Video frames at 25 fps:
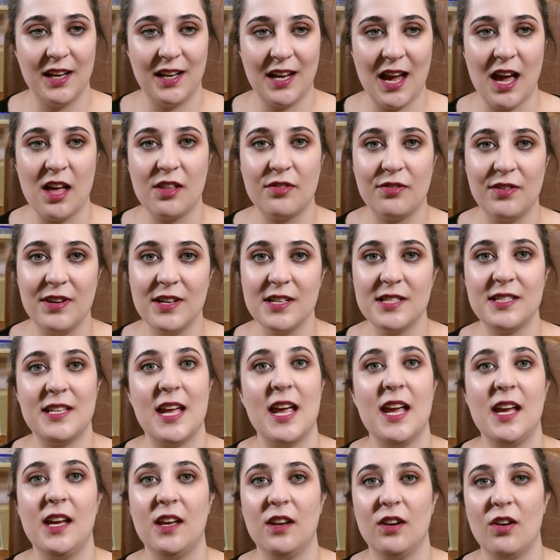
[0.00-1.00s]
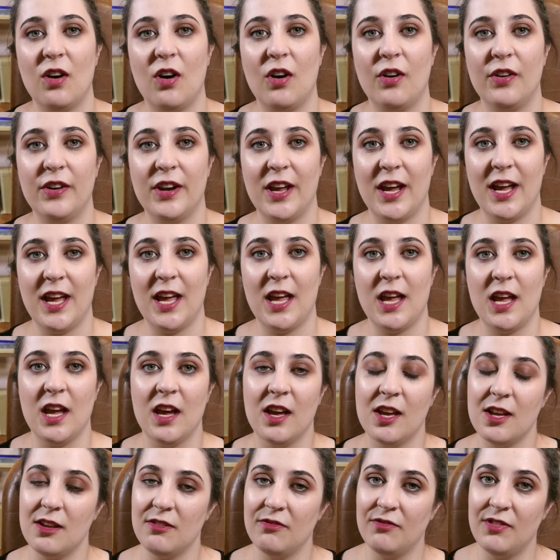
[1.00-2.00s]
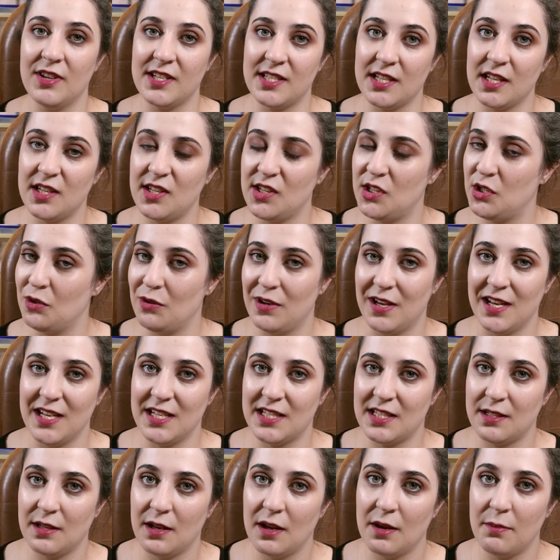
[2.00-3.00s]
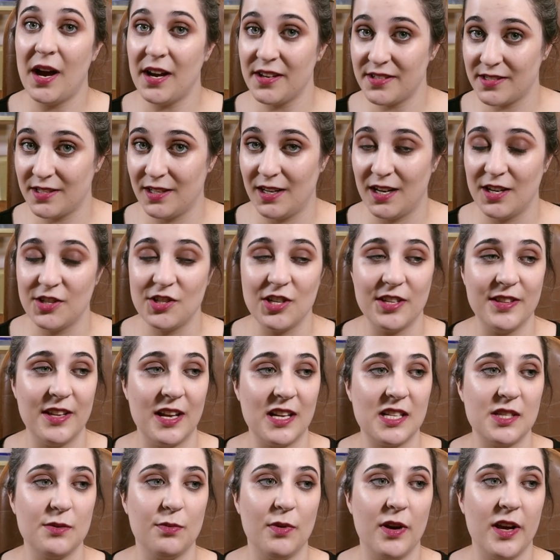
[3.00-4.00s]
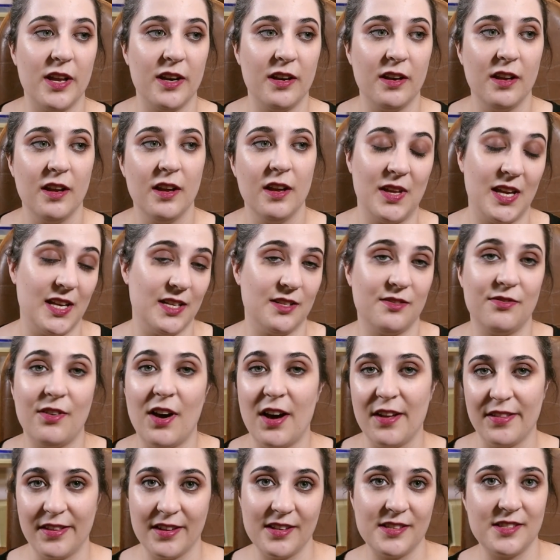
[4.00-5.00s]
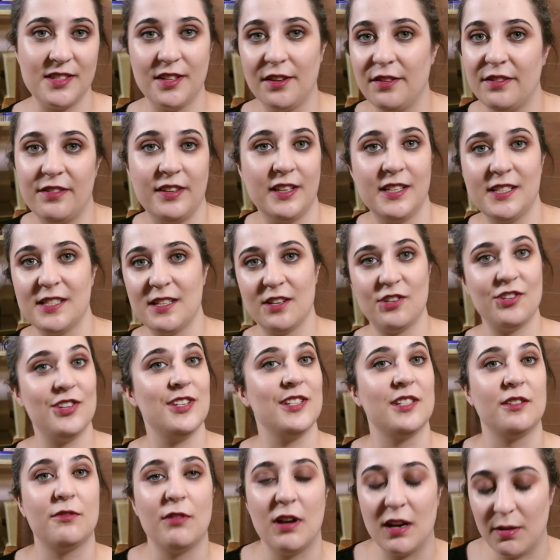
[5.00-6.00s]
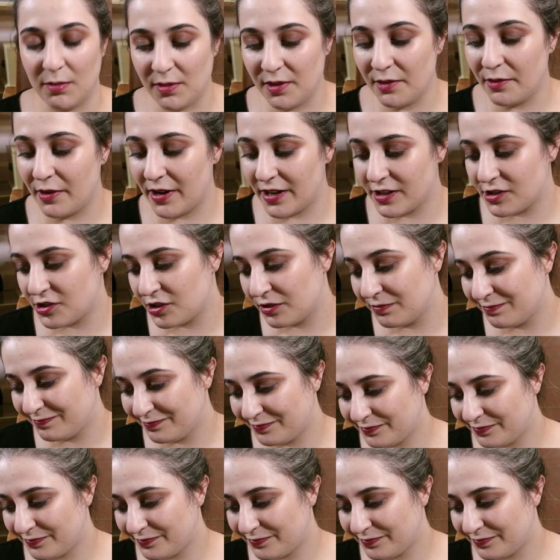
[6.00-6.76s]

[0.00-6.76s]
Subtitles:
Catherine is taken on a visit to his parsonage, and that's when his father still thinks that she's incredibly rich.